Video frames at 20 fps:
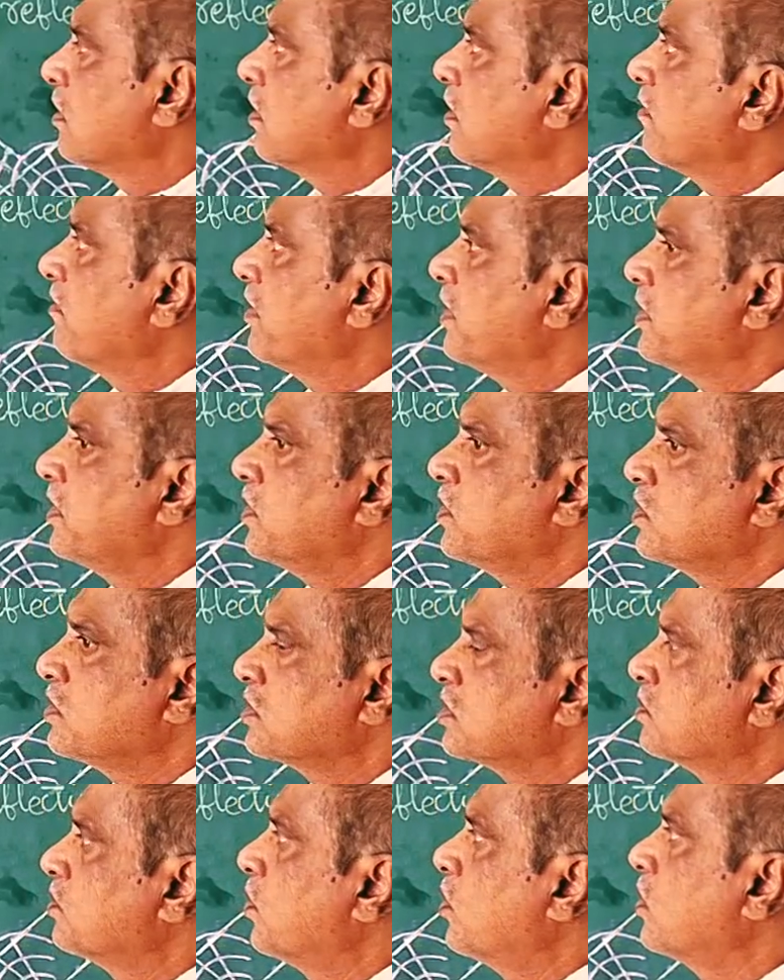we use
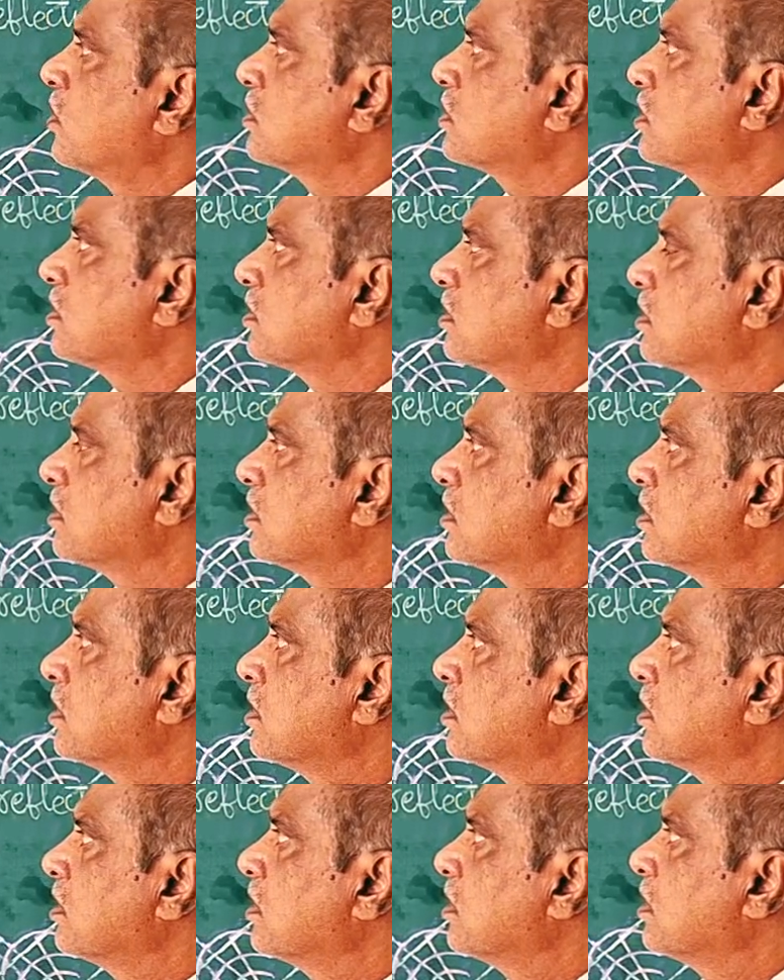both
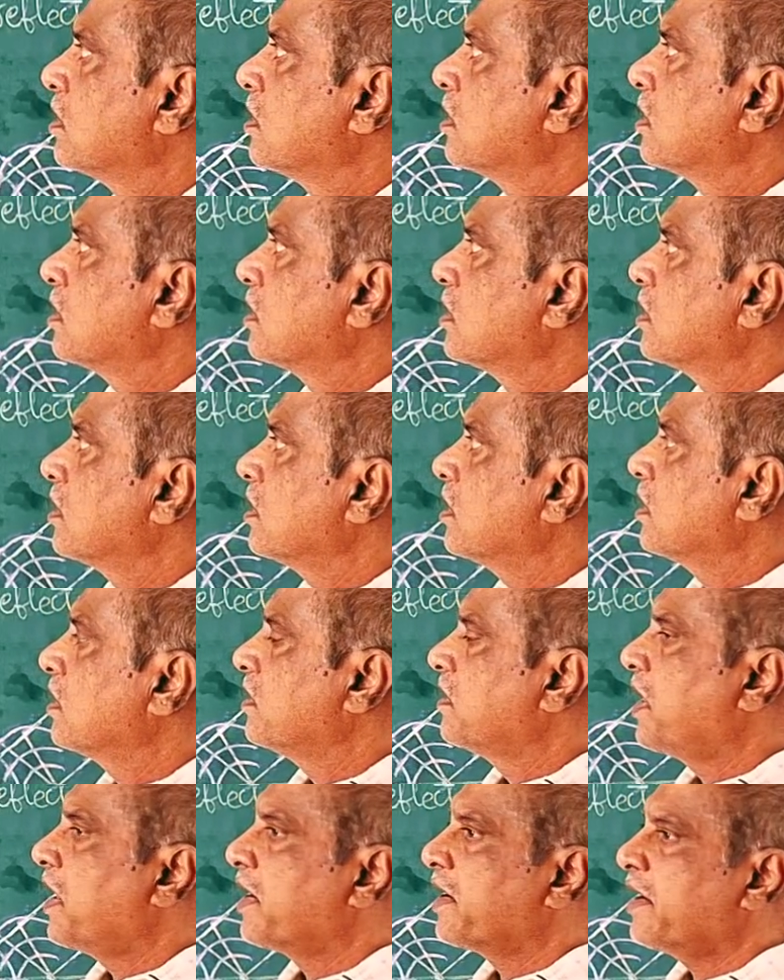
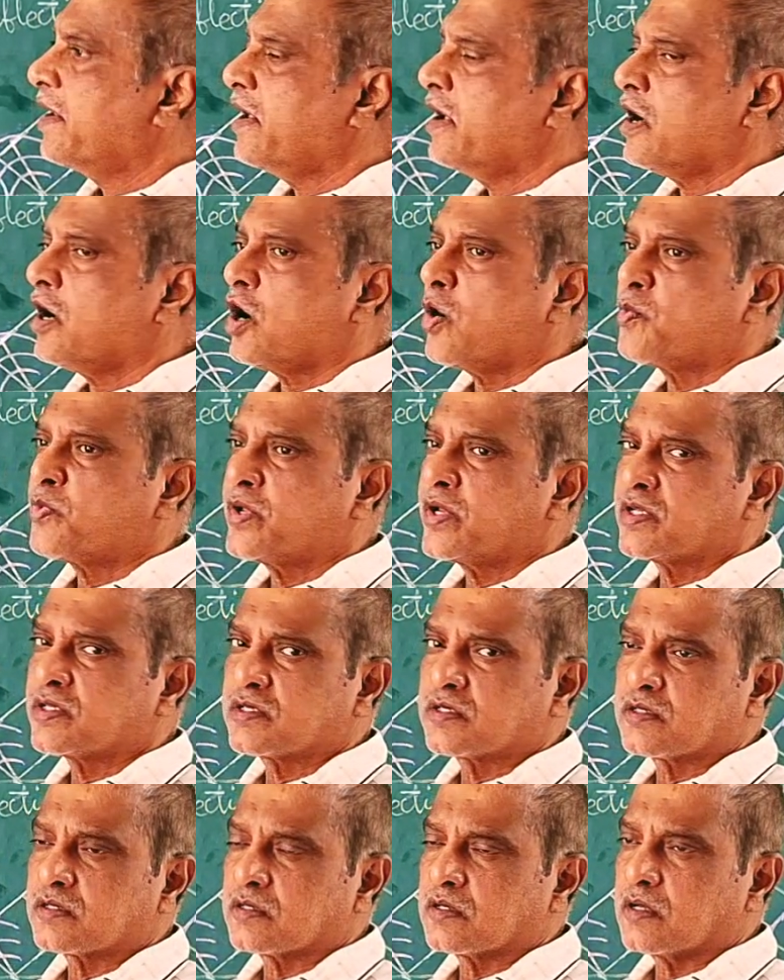the ray
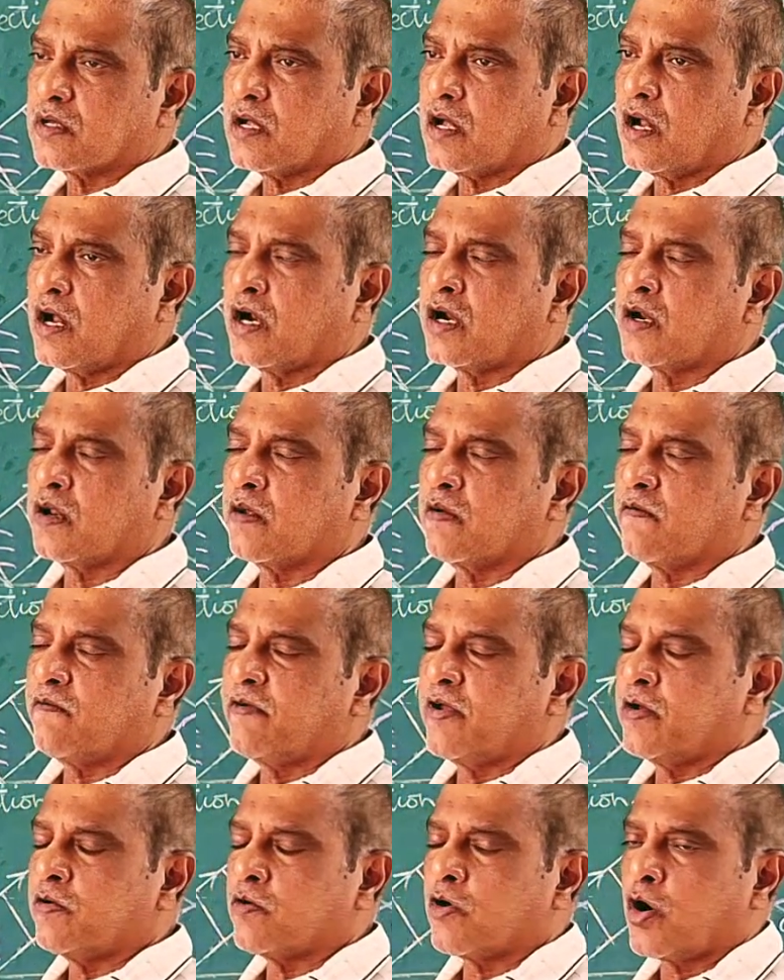optics and
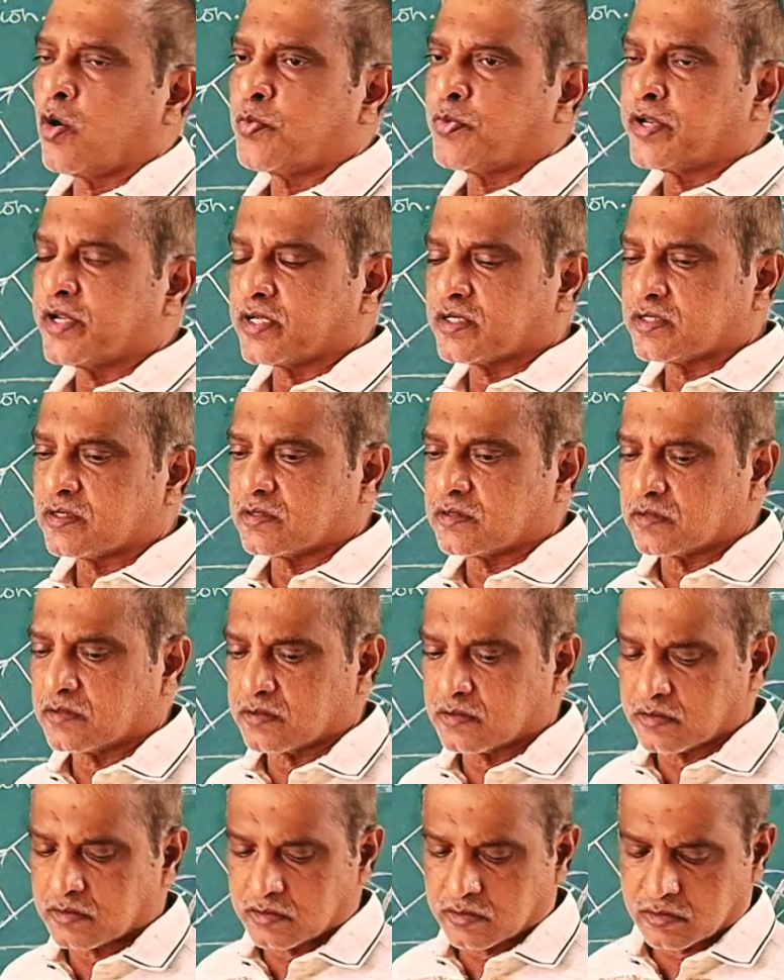wave
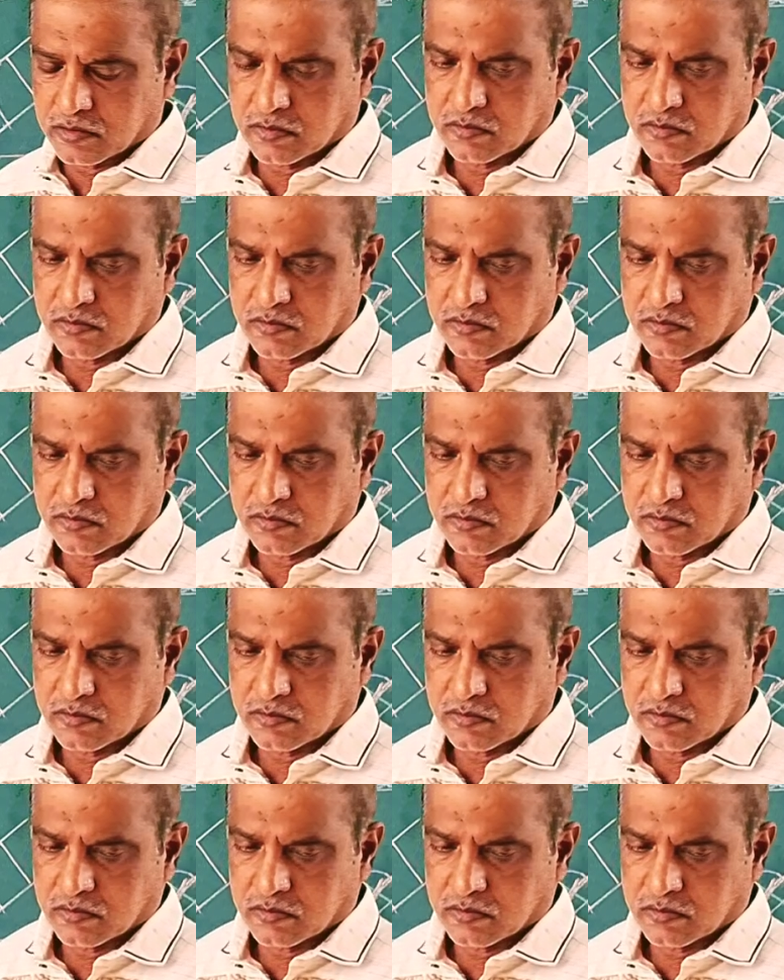optics